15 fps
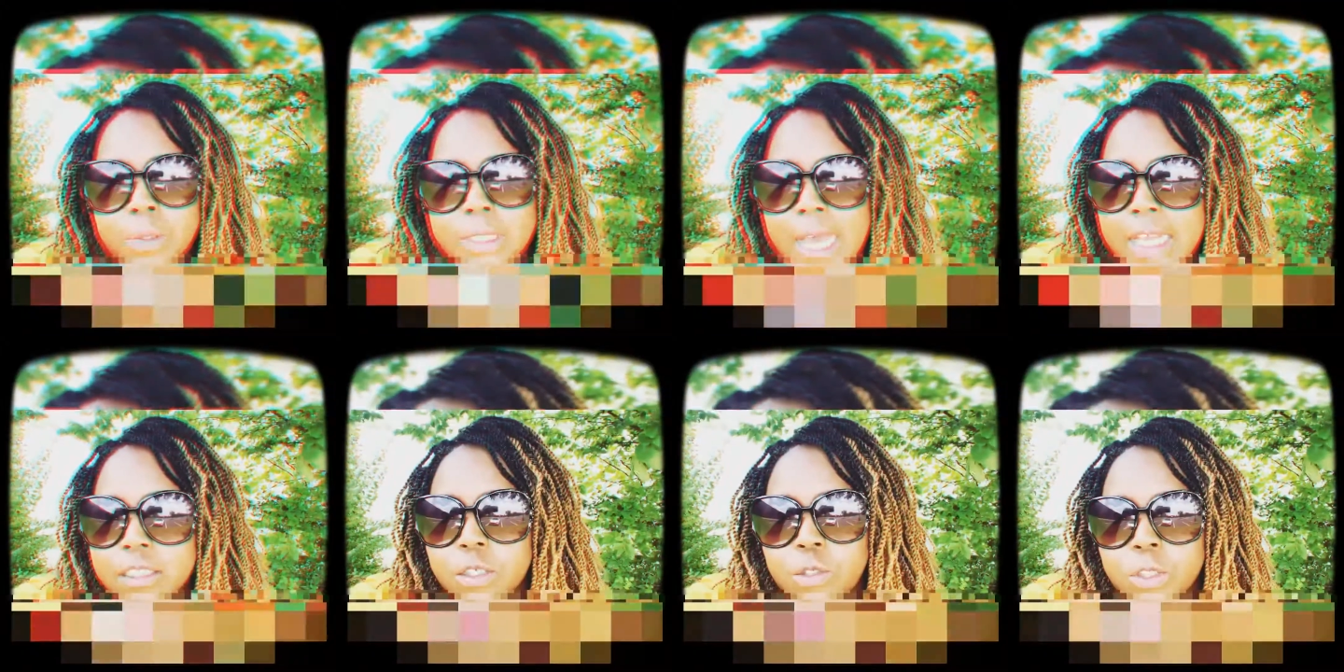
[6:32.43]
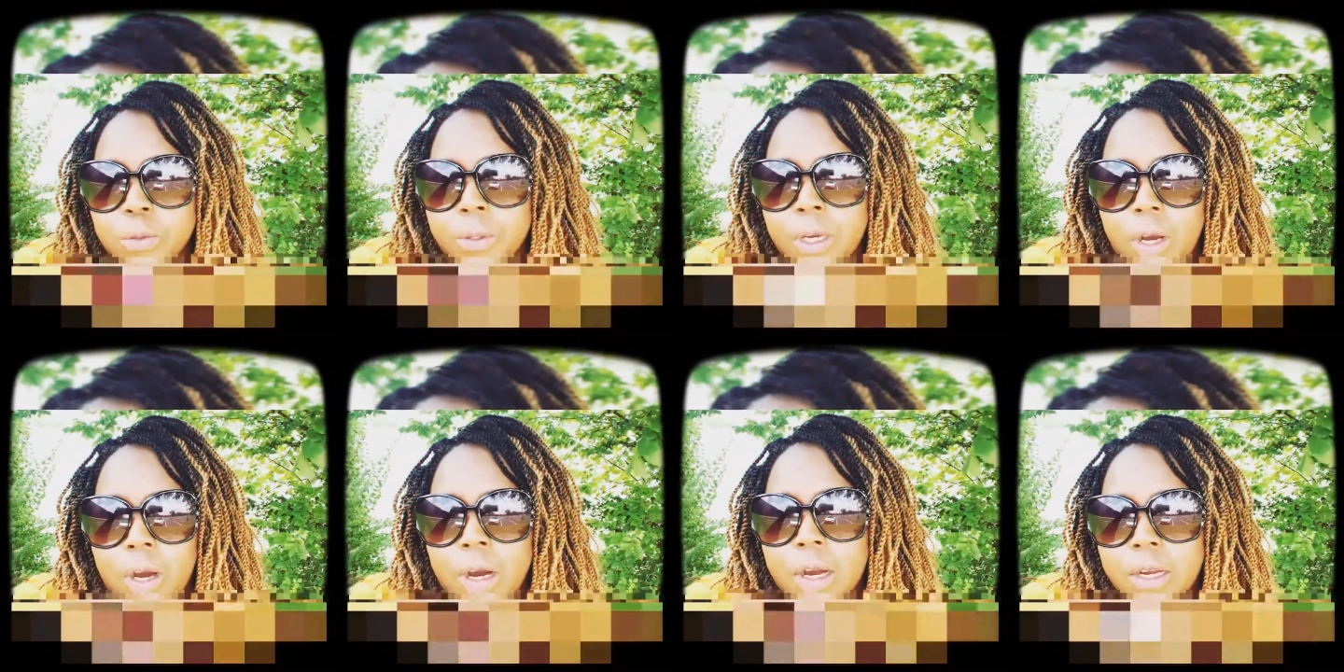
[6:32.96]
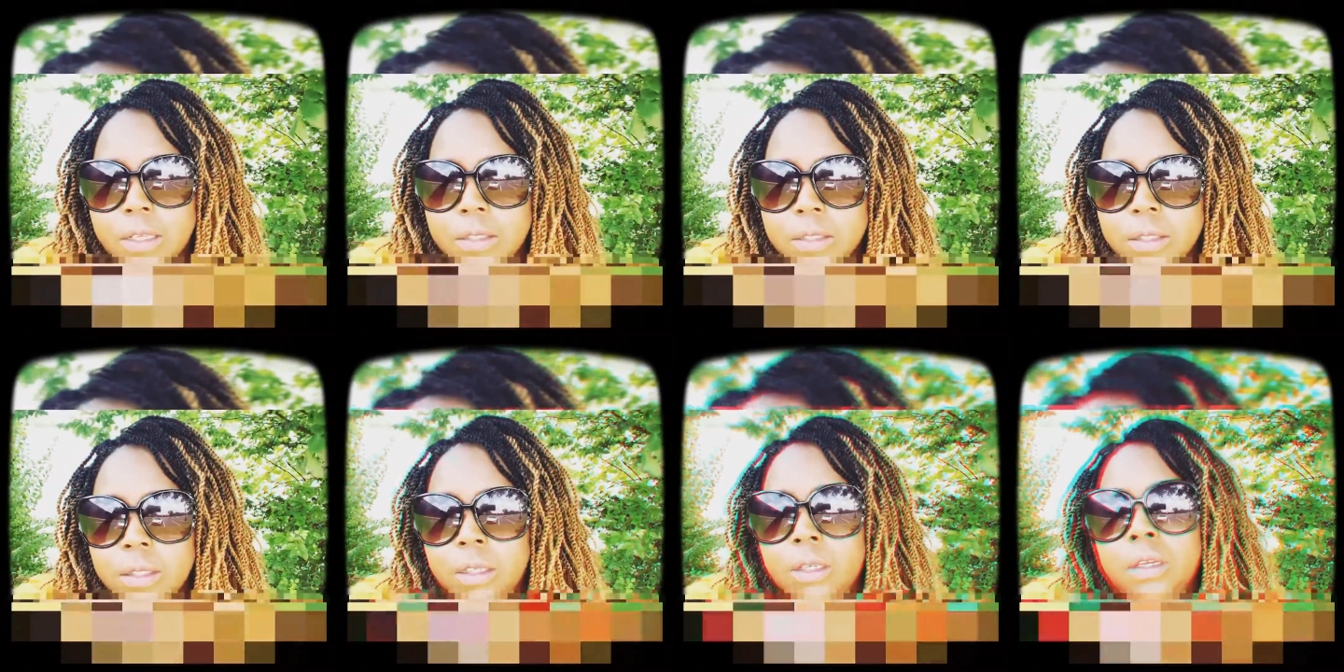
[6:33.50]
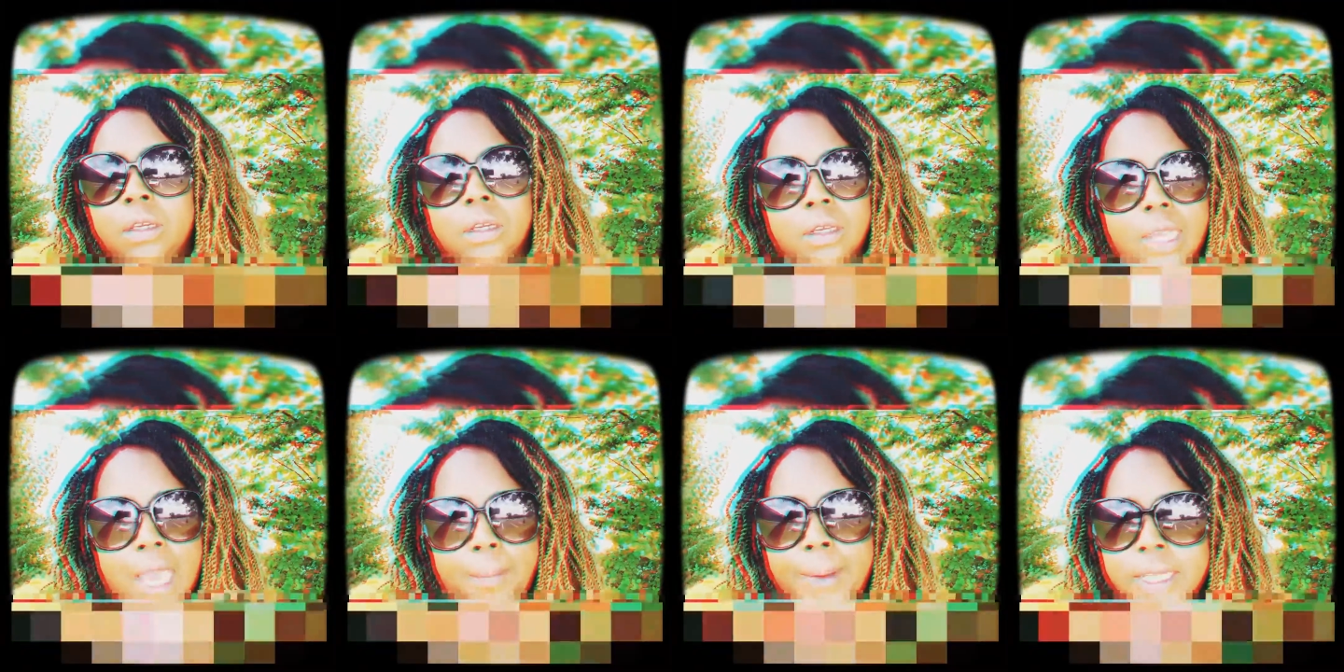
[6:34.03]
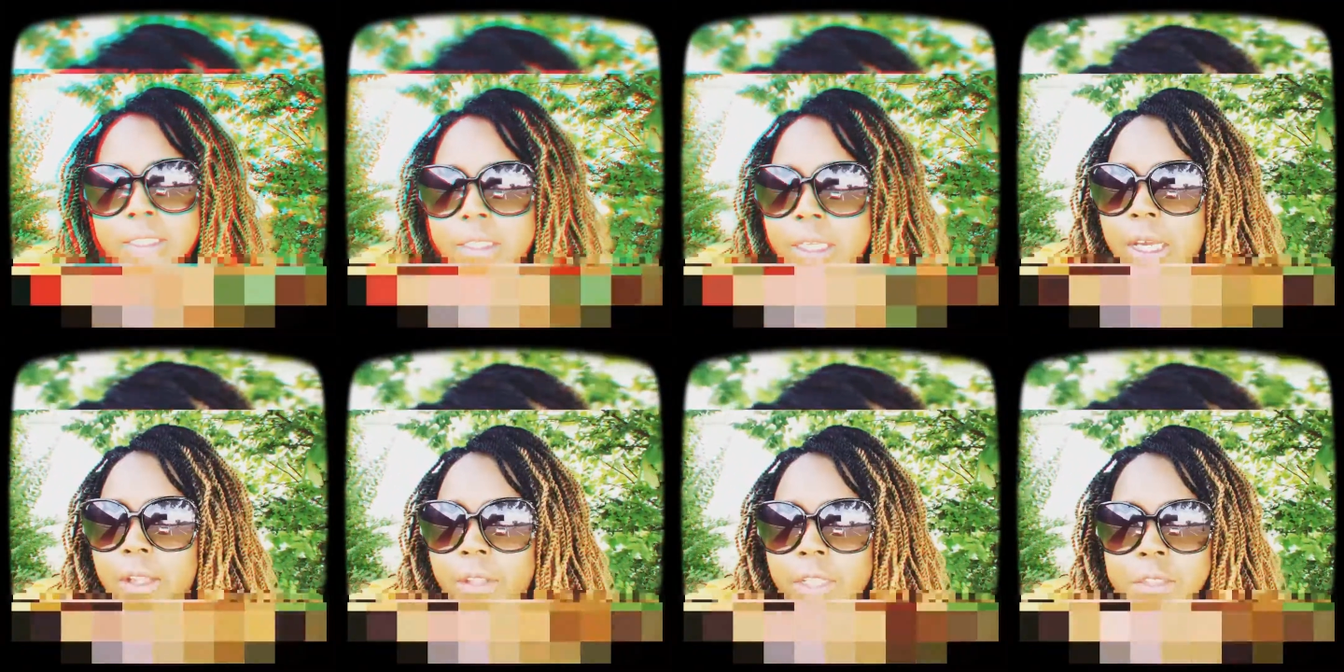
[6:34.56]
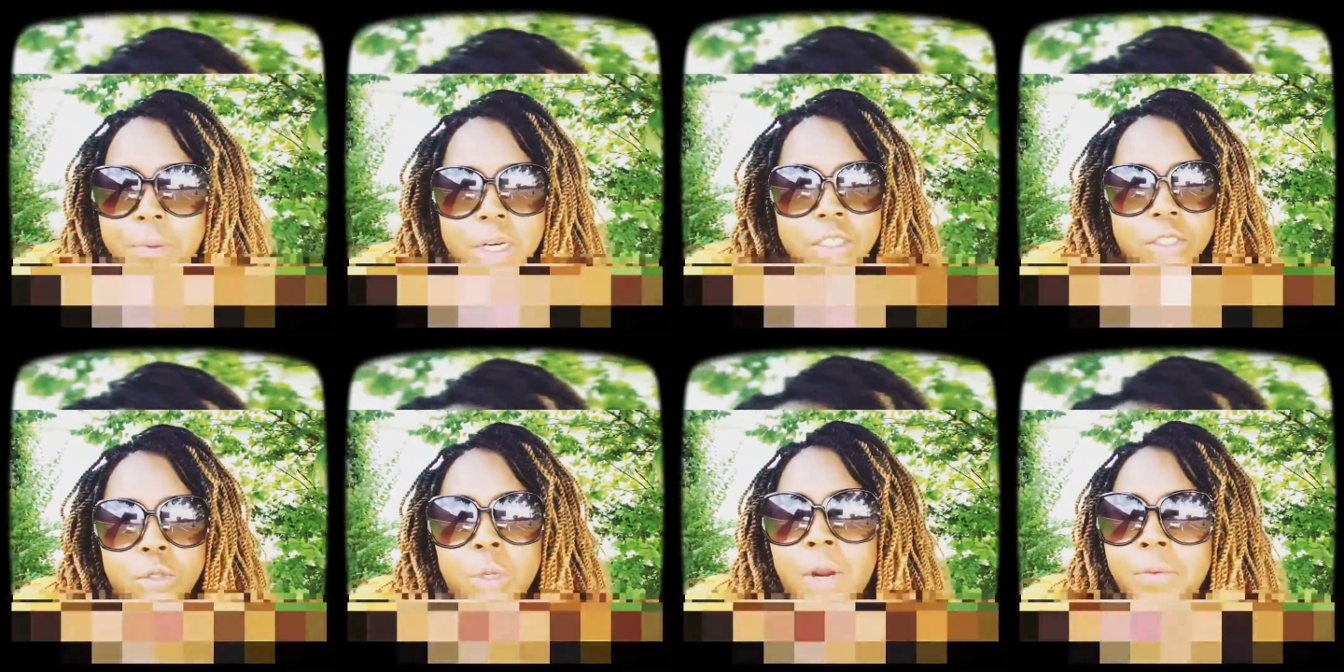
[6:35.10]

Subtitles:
We was high school sweethearts. Got back together. This person